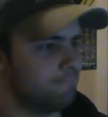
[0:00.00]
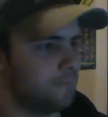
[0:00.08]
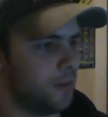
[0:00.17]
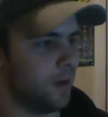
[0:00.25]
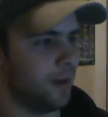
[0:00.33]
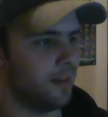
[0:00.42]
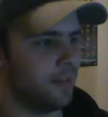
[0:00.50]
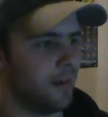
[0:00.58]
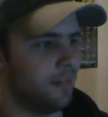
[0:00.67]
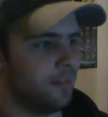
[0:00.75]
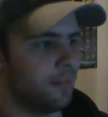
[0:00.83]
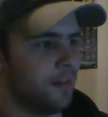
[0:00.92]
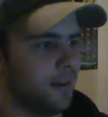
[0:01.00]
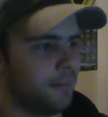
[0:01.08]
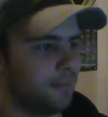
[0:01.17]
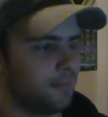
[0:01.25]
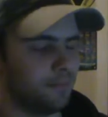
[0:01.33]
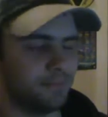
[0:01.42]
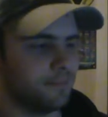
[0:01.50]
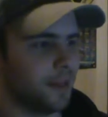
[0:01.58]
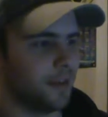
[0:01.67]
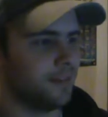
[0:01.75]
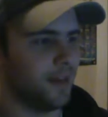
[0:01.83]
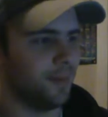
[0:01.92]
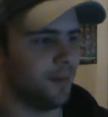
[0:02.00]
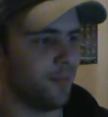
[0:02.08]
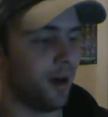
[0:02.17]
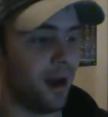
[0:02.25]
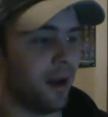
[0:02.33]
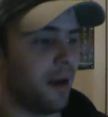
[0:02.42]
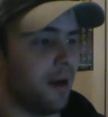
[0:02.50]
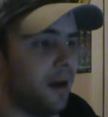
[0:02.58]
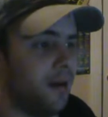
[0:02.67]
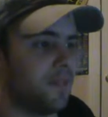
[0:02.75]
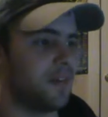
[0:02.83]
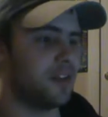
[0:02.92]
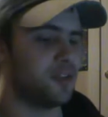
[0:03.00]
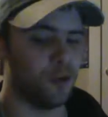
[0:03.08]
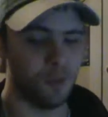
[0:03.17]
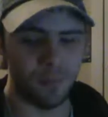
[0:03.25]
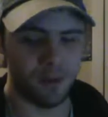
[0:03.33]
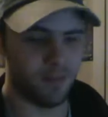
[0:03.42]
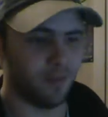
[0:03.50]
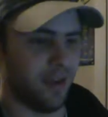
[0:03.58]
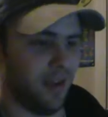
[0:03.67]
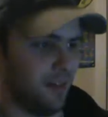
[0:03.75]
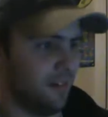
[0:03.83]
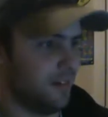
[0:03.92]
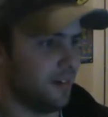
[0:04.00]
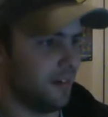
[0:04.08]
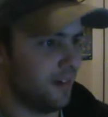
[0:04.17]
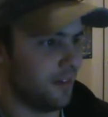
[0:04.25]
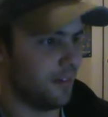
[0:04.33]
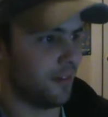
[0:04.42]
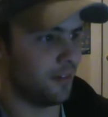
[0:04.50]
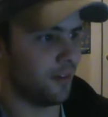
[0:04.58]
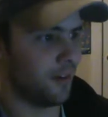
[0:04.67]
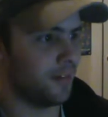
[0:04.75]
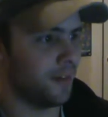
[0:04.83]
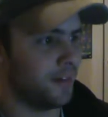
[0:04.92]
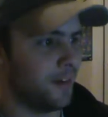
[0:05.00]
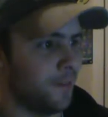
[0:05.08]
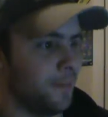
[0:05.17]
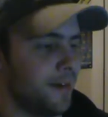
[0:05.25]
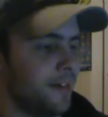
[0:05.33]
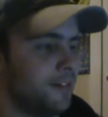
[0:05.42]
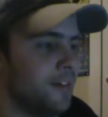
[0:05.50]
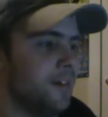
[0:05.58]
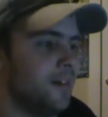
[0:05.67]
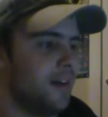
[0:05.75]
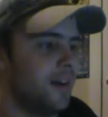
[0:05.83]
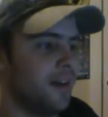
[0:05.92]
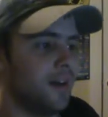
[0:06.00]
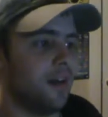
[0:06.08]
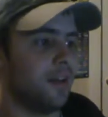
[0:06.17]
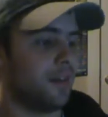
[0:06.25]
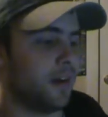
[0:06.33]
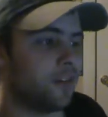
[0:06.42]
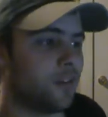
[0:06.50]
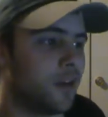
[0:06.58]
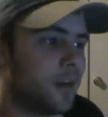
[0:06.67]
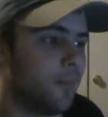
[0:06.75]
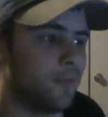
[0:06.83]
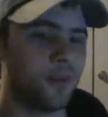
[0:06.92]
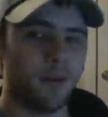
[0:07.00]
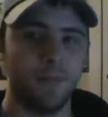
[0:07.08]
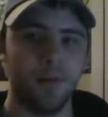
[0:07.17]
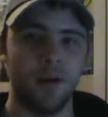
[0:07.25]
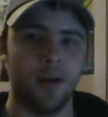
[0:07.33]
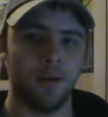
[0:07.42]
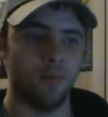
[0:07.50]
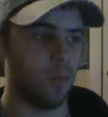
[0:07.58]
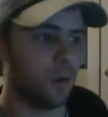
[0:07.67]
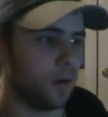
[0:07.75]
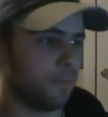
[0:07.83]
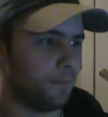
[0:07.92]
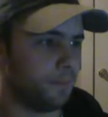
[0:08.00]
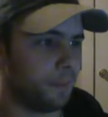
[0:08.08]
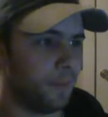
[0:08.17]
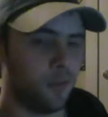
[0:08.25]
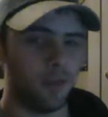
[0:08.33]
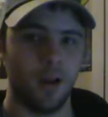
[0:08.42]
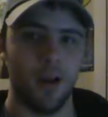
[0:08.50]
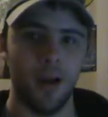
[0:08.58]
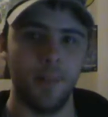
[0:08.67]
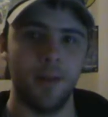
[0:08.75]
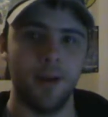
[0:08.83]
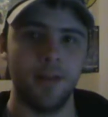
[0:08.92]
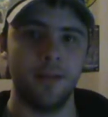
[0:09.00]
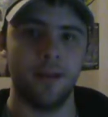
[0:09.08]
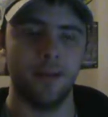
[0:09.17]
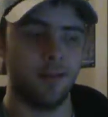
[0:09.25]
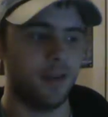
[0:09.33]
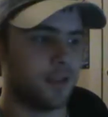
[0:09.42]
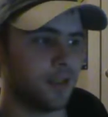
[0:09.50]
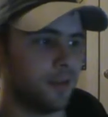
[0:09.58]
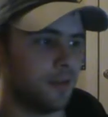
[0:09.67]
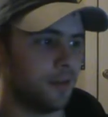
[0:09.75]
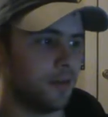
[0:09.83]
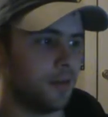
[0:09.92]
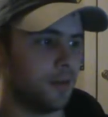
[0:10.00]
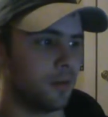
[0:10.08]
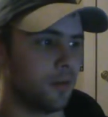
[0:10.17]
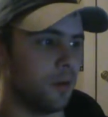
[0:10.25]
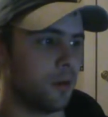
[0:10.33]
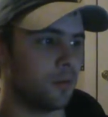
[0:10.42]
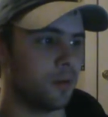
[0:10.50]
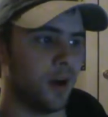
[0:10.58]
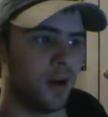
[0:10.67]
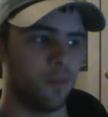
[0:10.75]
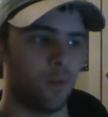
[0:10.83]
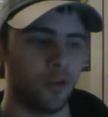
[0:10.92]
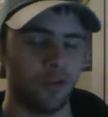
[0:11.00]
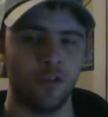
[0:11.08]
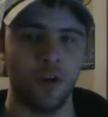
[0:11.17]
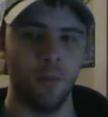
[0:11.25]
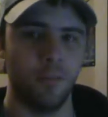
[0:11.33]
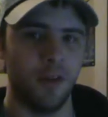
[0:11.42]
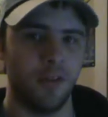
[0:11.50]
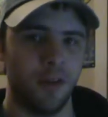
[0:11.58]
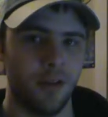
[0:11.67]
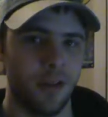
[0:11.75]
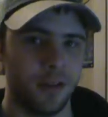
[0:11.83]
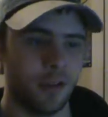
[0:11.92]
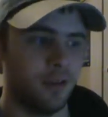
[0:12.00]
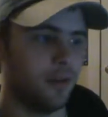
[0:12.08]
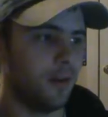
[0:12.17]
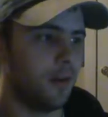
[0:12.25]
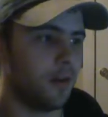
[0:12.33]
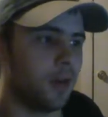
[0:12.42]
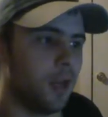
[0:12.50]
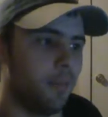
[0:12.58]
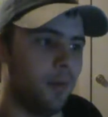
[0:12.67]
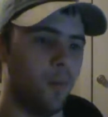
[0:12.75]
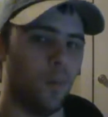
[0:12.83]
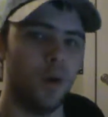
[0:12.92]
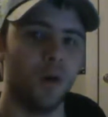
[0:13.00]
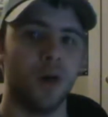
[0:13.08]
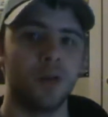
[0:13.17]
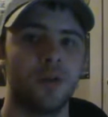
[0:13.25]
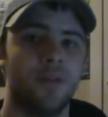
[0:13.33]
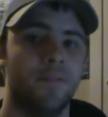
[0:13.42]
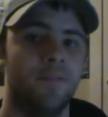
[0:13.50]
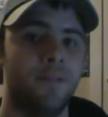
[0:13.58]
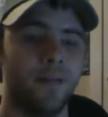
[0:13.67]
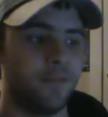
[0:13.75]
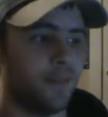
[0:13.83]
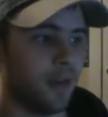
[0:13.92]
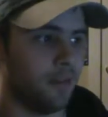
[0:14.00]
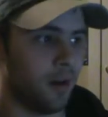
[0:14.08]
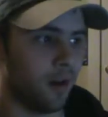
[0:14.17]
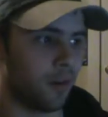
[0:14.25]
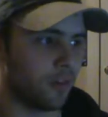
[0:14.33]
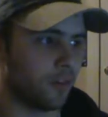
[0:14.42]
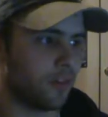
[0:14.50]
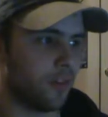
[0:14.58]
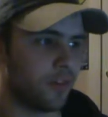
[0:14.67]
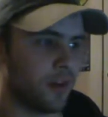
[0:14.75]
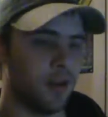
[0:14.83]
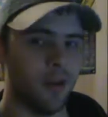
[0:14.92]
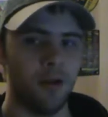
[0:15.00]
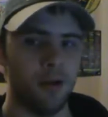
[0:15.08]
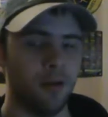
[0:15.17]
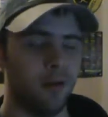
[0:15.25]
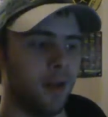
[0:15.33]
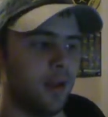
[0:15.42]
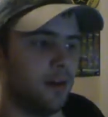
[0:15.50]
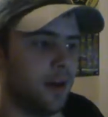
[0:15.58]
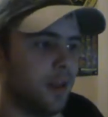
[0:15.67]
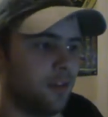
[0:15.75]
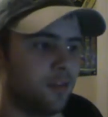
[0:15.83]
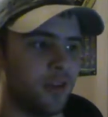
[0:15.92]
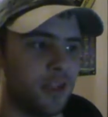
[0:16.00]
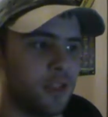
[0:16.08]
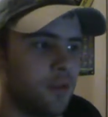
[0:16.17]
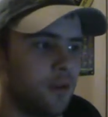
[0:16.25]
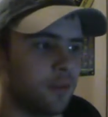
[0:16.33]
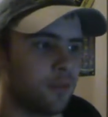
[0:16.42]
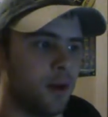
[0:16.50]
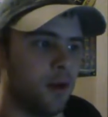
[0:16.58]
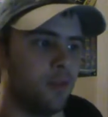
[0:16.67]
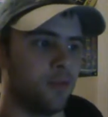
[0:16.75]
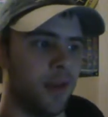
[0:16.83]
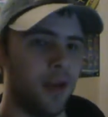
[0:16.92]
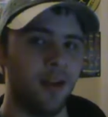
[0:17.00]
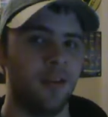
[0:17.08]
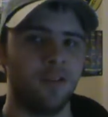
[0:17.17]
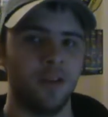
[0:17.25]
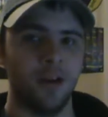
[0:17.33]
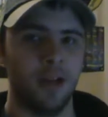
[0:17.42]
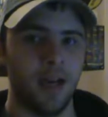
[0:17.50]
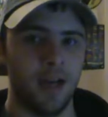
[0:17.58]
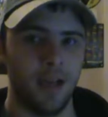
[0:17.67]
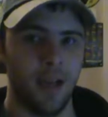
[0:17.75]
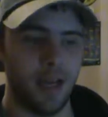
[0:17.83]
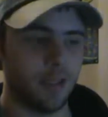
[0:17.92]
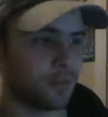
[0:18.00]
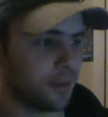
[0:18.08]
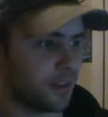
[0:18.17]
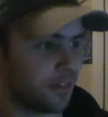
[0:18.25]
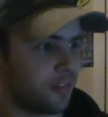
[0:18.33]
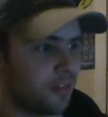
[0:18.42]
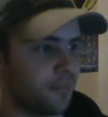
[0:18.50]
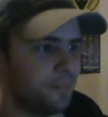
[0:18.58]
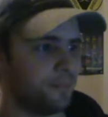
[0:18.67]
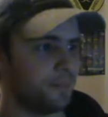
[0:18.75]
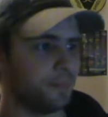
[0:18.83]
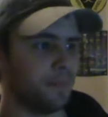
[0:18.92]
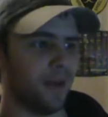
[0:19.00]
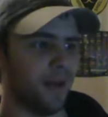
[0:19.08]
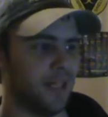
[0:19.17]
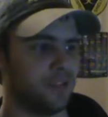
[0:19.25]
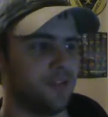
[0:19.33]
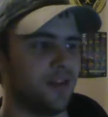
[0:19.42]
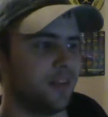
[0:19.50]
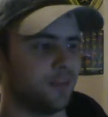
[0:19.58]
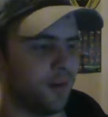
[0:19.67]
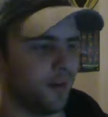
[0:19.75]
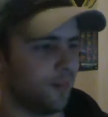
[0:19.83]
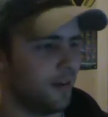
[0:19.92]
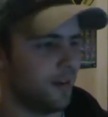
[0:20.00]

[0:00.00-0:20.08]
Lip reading: Oh, I didn't have the date. Damn it. Well, I don't think it told me the date. That's all it did tell me. So, the next story comes from God of War. There's a limited edition called God of War Stonemason Edition. It's going to be $150. It's going to include a 9-inch statue of Kratos and his son Atreus. Not Atreus, right?